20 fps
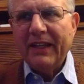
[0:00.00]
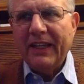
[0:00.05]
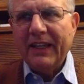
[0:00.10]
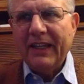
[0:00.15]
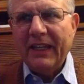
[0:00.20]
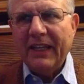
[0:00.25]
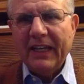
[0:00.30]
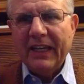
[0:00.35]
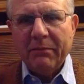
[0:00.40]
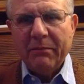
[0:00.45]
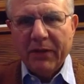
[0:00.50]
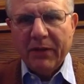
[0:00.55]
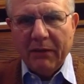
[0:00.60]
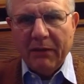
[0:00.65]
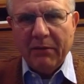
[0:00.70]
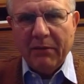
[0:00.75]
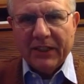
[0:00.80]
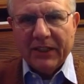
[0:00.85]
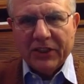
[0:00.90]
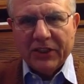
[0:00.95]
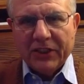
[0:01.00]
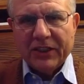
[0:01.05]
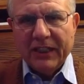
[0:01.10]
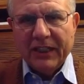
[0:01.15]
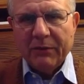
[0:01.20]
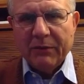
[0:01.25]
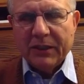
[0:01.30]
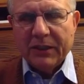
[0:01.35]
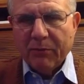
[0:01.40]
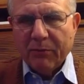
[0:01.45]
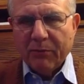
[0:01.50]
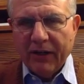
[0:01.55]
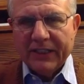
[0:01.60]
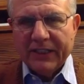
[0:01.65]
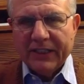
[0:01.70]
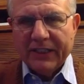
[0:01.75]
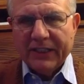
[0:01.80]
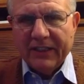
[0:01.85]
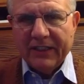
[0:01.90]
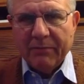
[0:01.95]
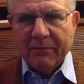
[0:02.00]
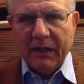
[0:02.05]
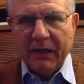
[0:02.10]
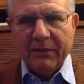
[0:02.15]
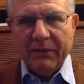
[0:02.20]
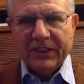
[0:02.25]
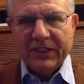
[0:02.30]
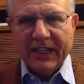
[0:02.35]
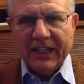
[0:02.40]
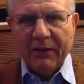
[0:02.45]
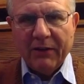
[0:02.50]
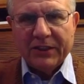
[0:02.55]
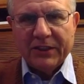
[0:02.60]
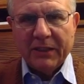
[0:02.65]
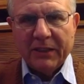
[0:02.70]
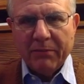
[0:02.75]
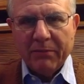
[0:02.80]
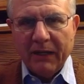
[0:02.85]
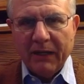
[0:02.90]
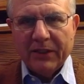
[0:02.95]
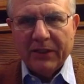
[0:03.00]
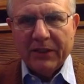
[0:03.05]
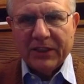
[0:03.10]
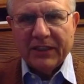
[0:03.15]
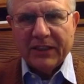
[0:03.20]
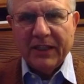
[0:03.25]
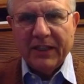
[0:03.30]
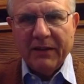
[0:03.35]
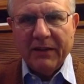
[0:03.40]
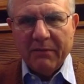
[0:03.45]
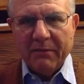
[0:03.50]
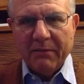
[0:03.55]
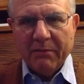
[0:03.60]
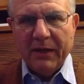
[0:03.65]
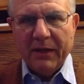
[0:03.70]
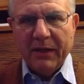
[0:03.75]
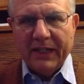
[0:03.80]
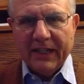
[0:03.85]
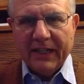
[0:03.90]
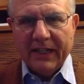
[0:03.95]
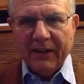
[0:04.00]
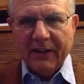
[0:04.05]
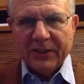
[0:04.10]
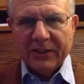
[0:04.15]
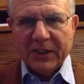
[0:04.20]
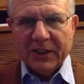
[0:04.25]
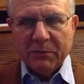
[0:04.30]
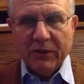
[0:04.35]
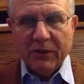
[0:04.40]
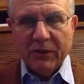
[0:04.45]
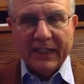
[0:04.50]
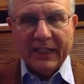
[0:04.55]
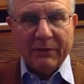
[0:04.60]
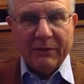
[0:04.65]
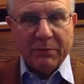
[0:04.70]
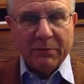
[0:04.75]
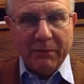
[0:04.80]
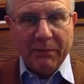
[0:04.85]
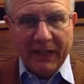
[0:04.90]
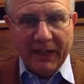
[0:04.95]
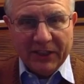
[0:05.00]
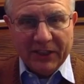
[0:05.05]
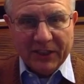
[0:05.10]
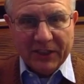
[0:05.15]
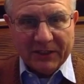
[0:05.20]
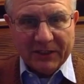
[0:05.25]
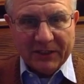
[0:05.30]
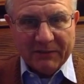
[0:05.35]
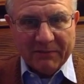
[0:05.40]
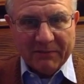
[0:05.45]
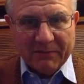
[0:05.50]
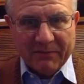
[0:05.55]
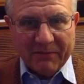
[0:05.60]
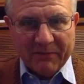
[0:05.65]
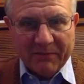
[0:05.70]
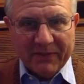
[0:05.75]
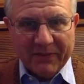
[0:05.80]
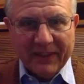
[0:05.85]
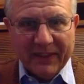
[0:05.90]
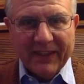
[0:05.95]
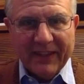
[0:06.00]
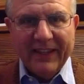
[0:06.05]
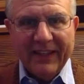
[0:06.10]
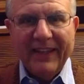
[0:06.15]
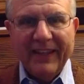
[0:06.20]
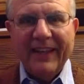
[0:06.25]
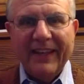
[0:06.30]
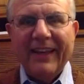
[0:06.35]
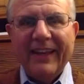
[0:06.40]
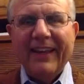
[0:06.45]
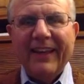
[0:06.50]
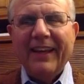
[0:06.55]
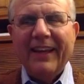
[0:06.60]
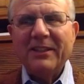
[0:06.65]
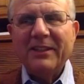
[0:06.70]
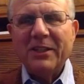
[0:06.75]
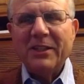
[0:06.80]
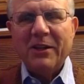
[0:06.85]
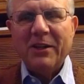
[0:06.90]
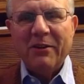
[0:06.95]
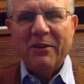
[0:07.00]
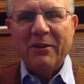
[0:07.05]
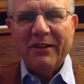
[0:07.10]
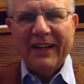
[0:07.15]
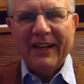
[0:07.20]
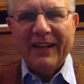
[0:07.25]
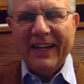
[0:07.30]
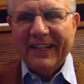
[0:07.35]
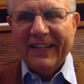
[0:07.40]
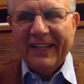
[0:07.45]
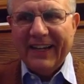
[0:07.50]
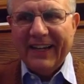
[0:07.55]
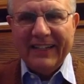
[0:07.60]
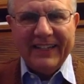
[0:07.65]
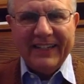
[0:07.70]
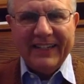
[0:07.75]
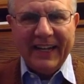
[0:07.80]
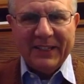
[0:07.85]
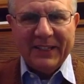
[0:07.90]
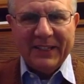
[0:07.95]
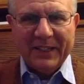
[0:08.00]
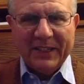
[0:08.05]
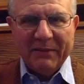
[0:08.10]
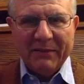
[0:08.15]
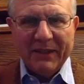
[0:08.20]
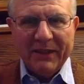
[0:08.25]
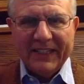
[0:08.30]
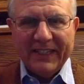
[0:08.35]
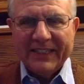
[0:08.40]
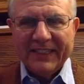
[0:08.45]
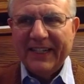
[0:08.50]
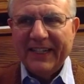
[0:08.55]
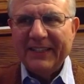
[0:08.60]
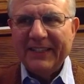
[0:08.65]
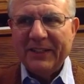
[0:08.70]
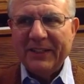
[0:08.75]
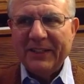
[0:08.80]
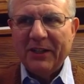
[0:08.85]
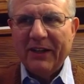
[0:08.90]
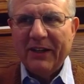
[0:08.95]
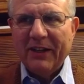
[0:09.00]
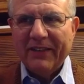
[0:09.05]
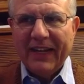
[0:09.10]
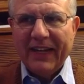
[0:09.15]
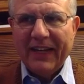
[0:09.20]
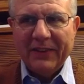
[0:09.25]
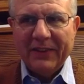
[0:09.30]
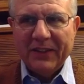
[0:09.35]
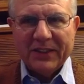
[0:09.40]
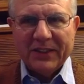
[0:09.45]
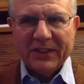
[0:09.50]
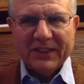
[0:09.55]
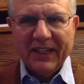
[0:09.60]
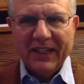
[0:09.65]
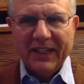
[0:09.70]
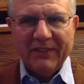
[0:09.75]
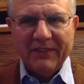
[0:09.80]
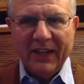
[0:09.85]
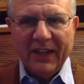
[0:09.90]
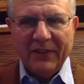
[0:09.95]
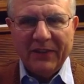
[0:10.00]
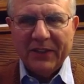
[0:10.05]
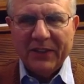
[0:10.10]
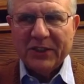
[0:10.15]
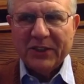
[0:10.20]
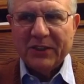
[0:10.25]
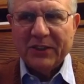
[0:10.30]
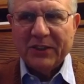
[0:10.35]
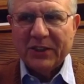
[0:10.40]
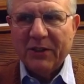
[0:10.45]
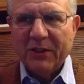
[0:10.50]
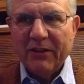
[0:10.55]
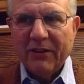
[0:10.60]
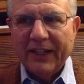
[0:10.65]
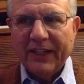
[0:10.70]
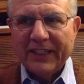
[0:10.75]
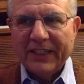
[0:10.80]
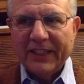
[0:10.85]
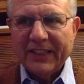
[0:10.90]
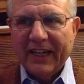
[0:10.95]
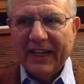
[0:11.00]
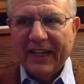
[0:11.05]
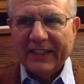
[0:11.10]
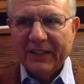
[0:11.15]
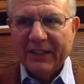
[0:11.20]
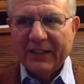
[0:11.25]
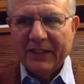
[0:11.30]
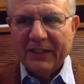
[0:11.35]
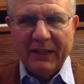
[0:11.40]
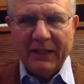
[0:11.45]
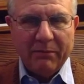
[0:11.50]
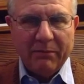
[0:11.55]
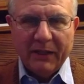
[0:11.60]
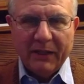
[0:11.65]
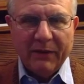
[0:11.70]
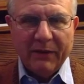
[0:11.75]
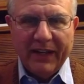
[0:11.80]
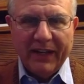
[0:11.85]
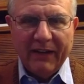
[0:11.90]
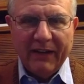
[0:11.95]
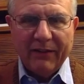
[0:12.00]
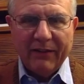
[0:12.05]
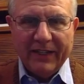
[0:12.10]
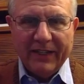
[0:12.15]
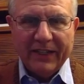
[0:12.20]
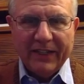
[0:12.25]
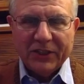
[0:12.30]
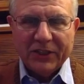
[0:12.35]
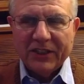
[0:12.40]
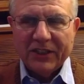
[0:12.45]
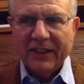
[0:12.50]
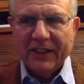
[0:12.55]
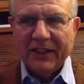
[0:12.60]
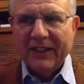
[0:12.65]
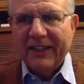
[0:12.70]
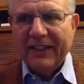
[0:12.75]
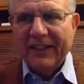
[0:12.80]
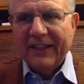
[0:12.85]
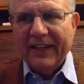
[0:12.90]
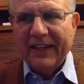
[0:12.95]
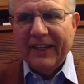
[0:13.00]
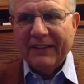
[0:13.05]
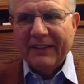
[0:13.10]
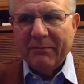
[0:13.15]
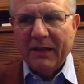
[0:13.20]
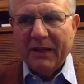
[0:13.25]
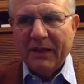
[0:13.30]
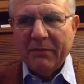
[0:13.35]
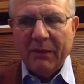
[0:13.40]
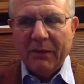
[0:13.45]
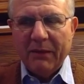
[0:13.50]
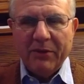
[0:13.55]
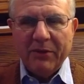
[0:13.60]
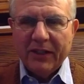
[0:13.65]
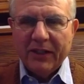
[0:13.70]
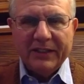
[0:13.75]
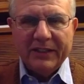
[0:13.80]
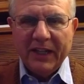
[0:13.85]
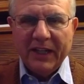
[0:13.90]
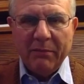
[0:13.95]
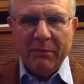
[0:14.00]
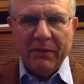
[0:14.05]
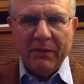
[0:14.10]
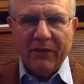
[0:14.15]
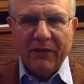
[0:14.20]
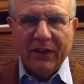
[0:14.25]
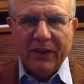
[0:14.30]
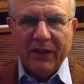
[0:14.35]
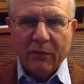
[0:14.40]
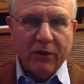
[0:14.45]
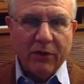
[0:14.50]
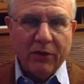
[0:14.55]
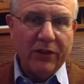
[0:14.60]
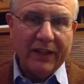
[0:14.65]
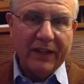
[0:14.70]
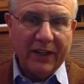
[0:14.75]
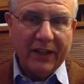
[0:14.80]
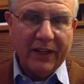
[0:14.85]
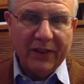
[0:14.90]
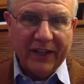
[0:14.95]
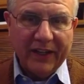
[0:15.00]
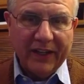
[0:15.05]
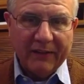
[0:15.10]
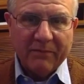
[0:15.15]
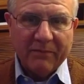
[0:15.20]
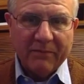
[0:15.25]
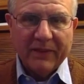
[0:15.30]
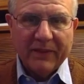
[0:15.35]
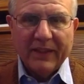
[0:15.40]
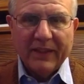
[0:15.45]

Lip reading: he was the president of the publishing house that published Ben Carson's book, and he was my patient. And so I contacted him and I said, I've got these stories. Can we have lunch? And maybe you can tell me if they're worth anything.